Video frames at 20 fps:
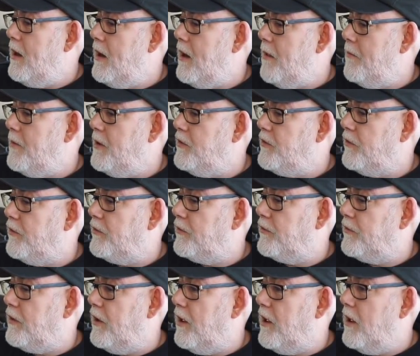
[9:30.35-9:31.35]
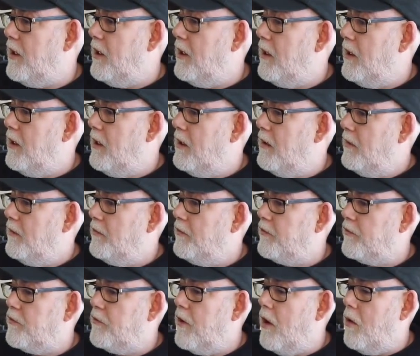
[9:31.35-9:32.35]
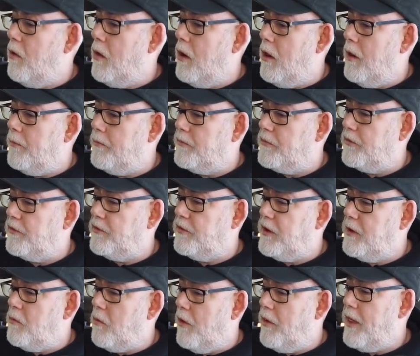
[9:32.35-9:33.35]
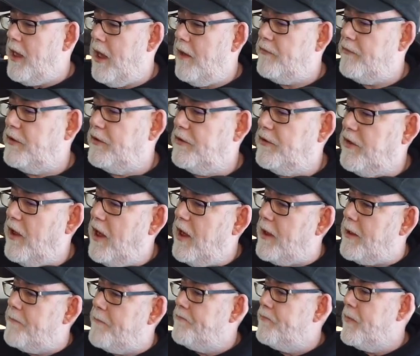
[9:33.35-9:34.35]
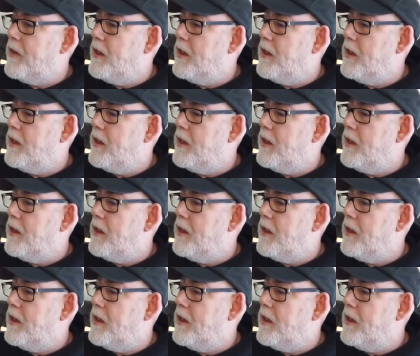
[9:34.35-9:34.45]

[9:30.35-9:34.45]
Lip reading: Let me just scroll up to see what they have to say.